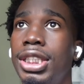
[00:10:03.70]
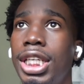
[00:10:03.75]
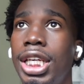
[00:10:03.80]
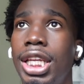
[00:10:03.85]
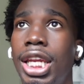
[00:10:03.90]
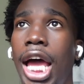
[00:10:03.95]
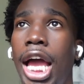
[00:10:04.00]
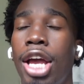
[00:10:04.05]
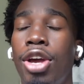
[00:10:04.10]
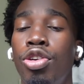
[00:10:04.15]

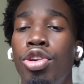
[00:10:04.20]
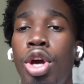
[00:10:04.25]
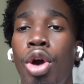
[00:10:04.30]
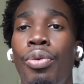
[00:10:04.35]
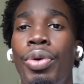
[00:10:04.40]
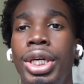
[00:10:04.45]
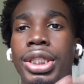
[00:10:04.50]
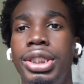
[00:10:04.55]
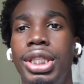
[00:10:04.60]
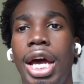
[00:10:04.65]
seen, like, you know,
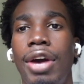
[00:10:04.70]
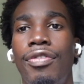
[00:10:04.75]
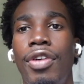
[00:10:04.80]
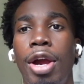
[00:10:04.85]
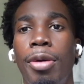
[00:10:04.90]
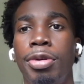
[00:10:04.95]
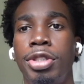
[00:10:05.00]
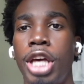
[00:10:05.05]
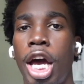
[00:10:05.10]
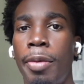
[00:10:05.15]
what
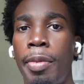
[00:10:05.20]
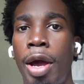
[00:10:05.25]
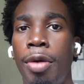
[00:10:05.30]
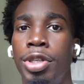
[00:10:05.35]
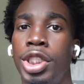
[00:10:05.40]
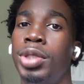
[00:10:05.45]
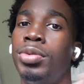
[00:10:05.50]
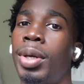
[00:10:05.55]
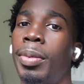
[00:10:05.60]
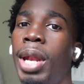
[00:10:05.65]
Sapphire was talking about
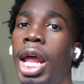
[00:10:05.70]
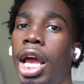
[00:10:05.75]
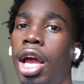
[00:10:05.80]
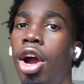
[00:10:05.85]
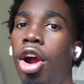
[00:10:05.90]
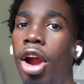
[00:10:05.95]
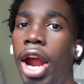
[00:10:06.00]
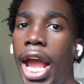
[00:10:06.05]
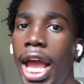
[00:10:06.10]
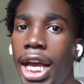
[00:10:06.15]
when she was talking about,
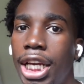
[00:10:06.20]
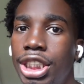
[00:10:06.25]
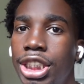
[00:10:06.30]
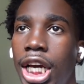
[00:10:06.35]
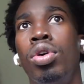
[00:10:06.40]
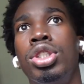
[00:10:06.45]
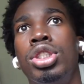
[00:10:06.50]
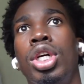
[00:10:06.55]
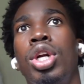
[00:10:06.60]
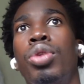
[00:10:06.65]
like, her ass
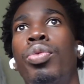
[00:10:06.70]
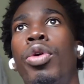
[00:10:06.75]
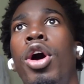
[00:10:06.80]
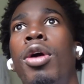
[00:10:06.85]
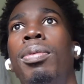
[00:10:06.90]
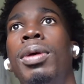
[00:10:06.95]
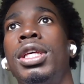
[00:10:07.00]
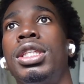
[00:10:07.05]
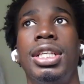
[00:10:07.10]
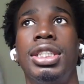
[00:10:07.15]
shot, went to the
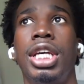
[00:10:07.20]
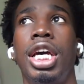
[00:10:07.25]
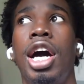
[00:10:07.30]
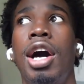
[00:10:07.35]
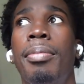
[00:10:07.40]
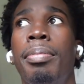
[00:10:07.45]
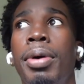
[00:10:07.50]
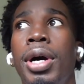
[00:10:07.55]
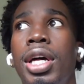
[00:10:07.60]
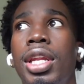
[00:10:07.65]
wrong place. I seen
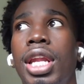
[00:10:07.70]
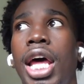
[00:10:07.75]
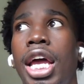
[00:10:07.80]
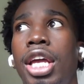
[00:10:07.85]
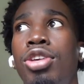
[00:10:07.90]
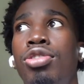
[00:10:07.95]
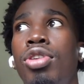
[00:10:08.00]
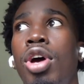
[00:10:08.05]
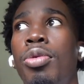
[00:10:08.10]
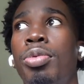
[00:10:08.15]
her butt,
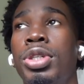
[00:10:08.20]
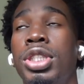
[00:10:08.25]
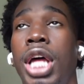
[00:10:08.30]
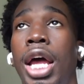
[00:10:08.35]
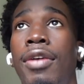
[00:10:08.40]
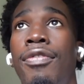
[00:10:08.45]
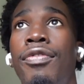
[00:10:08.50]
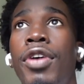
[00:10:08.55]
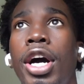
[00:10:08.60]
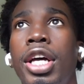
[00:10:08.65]
like, you know, was
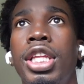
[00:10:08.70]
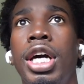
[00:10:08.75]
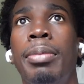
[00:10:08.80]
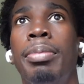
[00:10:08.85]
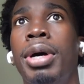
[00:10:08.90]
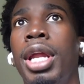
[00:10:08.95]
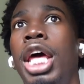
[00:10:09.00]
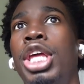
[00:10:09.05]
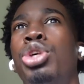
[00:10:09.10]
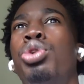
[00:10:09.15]
like fucked up,
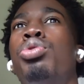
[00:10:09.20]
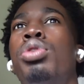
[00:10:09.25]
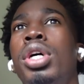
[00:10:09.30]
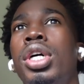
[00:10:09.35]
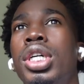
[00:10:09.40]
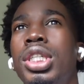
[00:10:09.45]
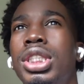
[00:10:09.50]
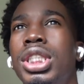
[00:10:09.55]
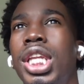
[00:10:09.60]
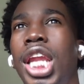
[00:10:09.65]
but like you
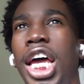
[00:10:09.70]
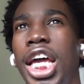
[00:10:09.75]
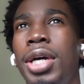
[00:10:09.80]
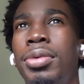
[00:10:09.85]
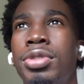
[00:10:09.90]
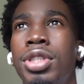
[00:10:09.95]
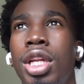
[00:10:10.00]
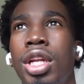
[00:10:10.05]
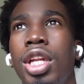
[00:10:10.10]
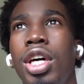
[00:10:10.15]
could see like it
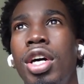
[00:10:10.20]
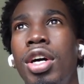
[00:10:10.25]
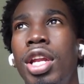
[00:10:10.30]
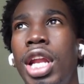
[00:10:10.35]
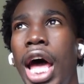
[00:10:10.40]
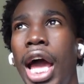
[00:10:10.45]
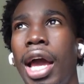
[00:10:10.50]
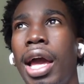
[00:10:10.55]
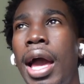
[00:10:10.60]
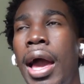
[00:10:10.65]
was a little
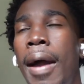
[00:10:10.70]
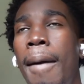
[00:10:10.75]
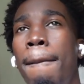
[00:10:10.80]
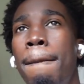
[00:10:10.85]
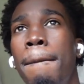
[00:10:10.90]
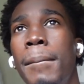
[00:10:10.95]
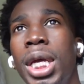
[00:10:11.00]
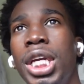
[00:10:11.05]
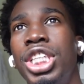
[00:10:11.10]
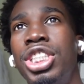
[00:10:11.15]
like
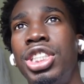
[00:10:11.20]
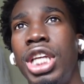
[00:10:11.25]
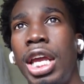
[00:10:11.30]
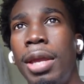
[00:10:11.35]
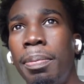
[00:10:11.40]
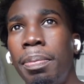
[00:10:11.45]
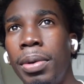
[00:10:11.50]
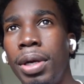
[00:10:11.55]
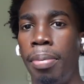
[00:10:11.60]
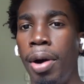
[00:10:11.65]

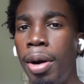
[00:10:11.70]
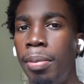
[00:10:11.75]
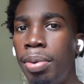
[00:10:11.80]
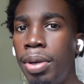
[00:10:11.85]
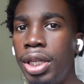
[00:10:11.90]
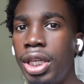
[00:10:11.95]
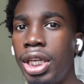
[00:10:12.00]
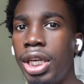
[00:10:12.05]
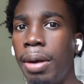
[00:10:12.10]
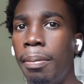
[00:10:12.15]
misshapen,
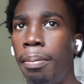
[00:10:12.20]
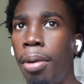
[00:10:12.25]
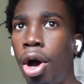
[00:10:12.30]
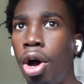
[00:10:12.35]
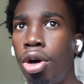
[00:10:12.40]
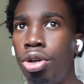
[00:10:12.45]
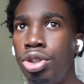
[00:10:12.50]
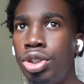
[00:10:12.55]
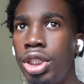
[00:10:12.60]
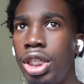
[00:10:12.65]
bubbly and
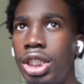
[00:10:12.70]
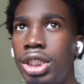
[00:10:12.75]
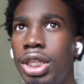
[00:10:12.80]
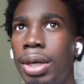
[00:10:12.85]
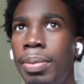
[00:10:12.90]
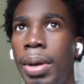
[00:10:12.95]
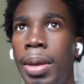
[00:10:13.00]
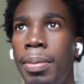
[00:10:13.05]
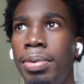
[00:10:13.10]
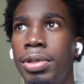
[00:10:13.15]
bulgy in
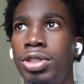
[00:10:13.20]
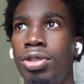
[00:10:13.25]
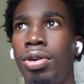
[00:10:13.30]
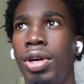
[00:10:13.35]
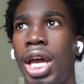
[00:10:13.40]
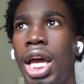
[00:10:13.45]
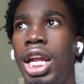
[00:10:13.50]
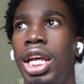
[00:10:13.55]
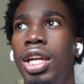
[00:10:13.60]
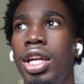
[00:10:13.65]
some paper, so
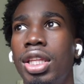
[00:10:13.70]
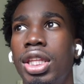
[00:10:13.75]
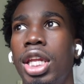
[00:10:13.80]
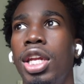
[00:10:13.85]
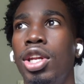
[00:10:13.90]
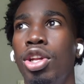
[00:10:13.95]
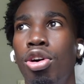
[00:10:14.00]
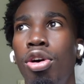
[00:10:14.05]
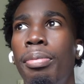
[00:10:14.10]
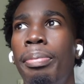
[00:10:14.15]
it kind of looked a
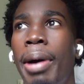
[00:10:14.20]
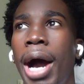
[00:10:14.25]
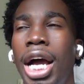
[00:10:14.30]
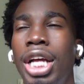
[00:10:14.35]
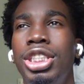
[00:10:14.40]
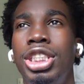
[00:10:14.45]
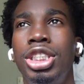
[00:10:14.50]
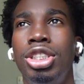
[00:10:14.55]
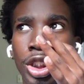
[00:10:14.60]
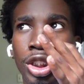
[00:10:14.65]
little
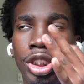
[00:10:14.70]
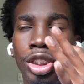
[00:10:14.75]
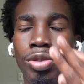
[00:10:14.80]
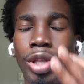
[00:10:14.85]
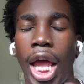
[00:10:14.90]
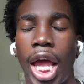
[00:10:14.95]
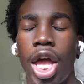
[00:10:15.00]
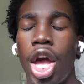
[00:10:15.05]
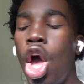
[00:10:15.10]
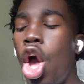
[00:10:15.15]
botchy. She just
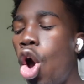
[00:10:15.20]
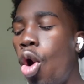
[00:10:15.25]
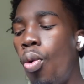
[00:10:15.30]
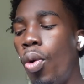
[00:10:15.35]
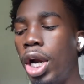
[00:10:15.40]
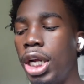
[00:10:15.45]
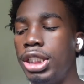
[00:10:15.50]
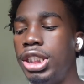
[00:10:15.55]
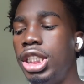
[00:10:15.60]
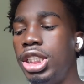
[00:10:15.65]
like
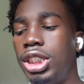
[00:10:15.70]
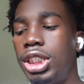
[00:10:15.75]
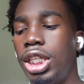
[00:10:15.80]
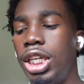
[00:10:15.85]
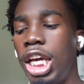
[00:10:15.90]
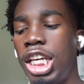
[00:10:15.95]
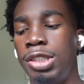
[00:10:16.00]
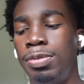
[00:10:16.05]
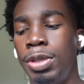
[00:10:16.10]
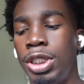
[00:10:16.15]
want to teach the
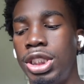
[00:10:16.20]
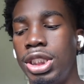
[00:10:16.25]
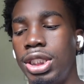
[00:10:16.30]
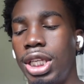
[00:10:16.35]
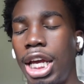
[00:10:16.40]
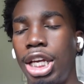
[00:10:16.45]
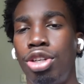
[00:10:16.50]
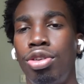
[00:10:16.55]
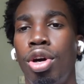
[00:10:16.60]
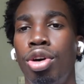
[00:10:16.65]
next bitches,
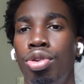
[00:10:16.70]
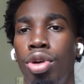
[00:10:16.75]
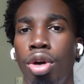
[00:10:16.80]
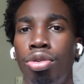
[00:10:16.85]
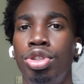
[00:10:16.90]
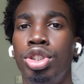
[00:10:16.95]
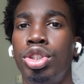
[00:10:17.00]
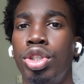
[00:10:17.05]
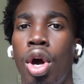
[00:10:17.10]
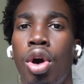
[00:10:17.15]
like, you know,
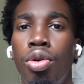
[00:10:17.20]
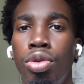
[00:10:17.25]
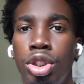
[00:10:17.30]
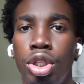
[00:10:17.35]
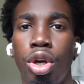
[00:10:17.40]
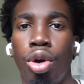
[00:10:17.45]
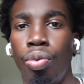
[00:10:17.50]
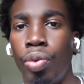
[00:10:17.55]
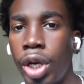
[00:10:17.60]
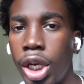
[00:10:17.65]
don't just go
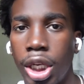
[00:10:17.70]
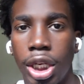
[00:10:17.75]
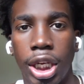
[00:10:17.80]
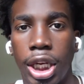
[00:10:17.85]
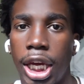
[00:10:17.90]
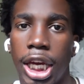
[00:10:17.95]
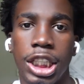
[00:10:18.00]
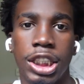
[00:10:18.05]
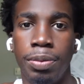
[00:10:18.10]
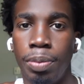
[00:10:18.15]
to no rickety
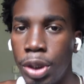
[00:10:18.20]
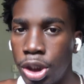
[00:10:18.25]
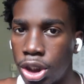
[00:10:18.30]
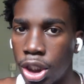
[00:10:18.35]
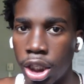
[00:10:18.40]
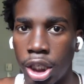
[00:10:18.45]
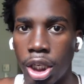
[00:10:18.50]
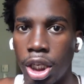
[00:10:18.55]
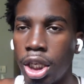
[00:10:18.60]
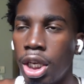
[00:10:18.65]
ass bitch
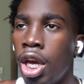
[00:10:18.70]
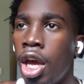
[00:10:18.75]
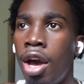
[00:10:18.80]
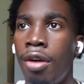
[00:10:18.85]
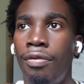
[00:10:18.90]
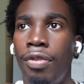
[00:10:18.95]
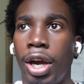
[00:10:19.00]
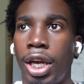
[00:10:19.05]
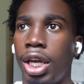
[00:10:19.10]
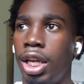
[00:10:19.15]
and get
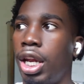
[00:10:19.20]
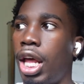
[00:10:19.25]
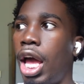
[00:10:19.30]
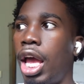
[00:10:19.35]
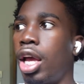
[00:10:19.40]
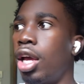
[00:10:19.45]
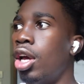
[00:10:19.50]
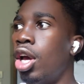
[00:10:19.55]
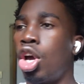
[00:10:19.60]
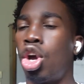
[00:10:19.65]
fucking
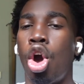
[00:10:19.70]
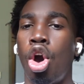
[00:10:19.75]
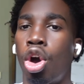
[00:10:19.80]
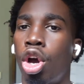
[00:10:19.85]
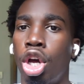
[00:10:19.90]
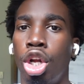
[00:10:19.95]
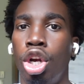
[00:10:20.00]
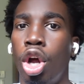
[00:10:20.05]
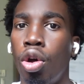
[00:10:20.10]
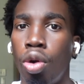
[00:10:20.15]
like
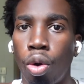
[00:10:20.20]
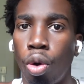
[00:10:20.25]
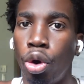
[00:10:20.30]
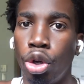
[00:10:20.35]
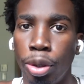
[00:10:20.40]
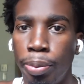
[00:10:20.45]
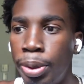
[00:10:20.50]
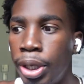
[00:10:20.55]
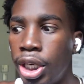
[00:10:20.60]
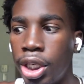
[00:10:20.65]
Coke canola
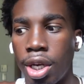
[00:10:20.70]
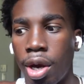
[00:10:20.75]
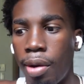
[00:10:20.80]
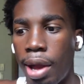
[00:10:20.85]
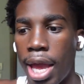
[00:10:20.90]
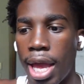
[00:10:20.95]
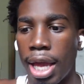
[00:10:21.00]
oil you put in your